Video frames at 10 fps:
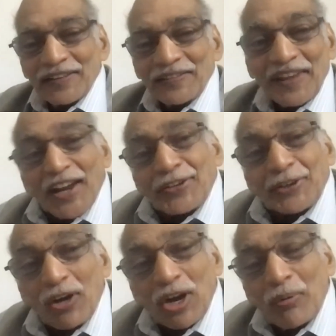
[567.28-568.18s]
They
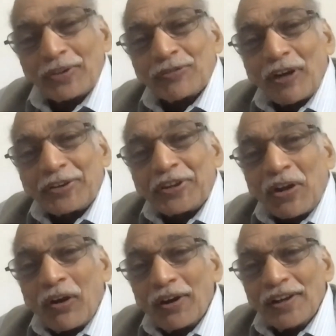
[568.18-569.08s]
talk about what we
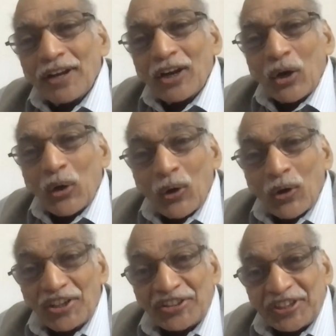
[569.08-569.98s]
call
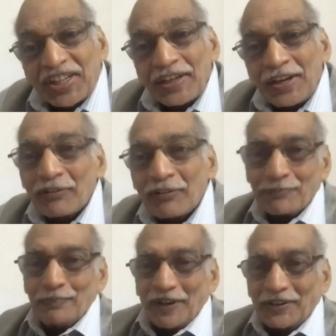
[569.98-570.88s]
holistic
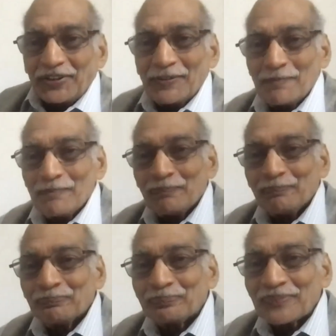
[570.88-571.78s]
development.
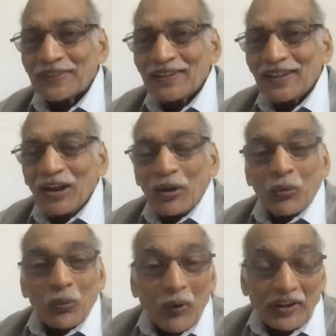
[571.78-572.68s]

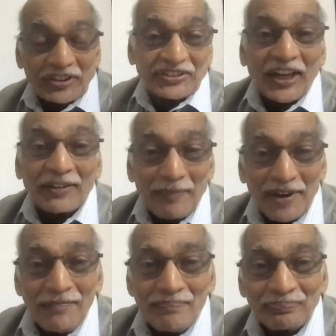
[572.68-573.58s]
What does that
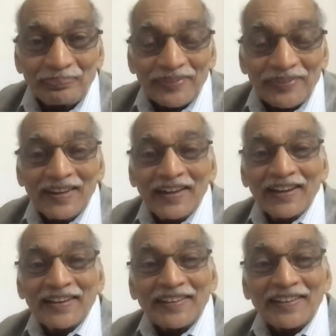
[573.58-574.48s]
mean?
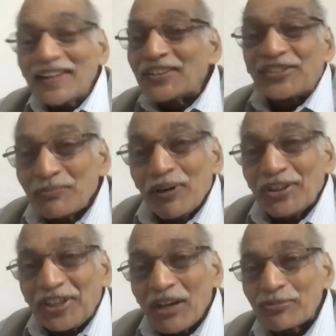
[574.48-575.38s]
In simple
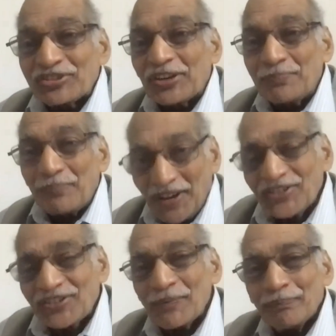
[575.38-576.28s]
terms, it
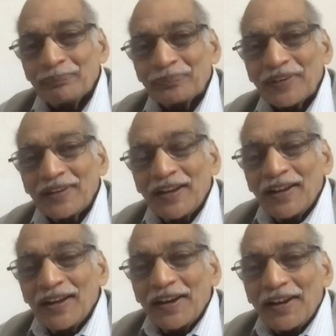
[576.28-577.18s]
means
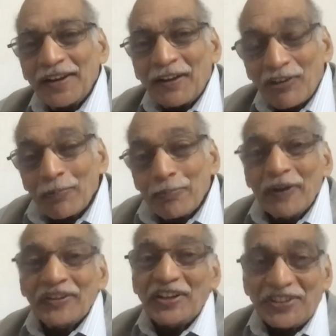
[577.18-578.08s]

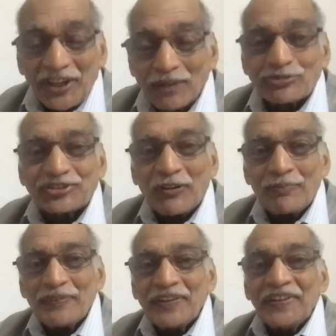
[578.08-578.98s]
development in terms
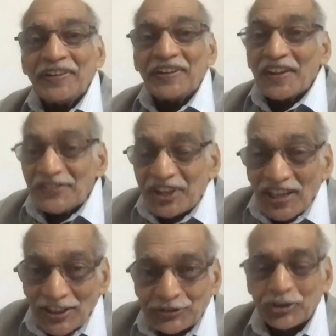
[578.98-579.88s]
of
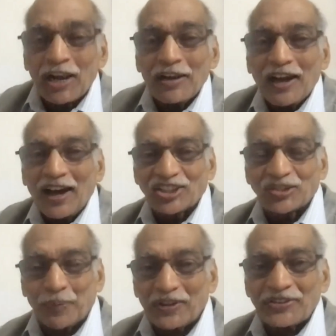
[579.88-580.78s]
intellectual
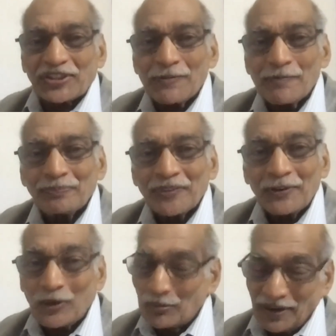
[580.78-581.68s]
aspects,
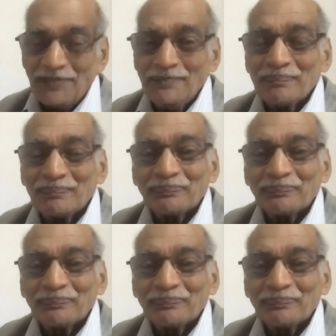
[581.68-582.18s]
domain,